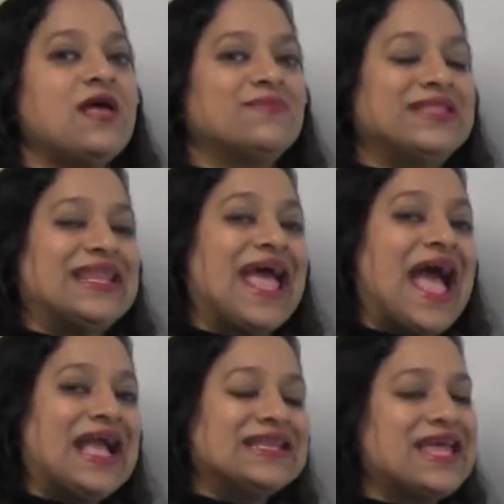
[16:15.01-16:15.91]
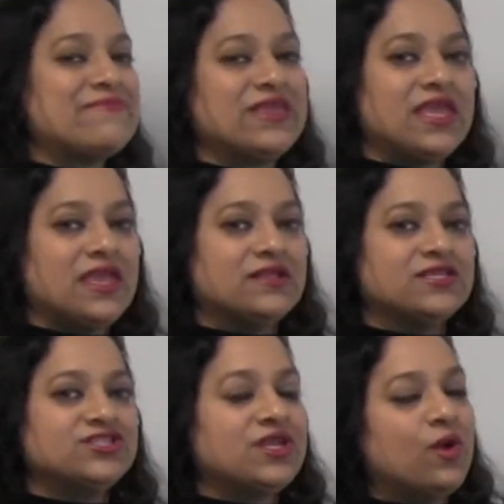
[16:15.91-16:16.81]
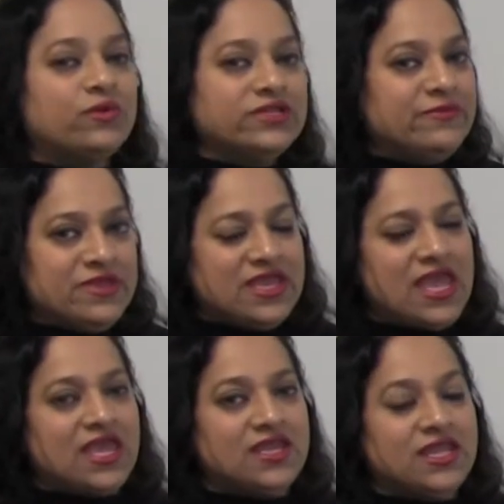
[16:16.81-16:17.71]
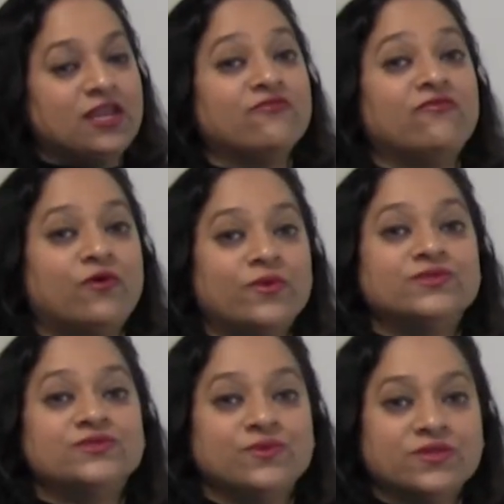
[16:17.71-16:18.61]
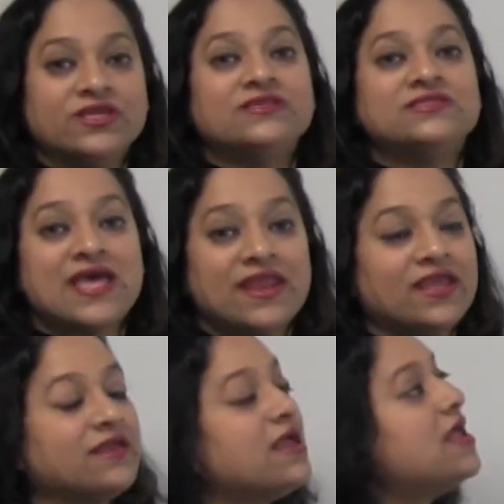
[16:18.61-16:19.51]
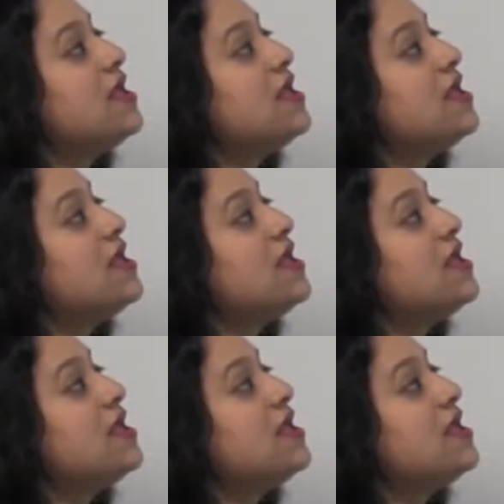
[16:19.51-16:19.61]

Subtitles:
but that academic English can only be gained in a formal schooling setting.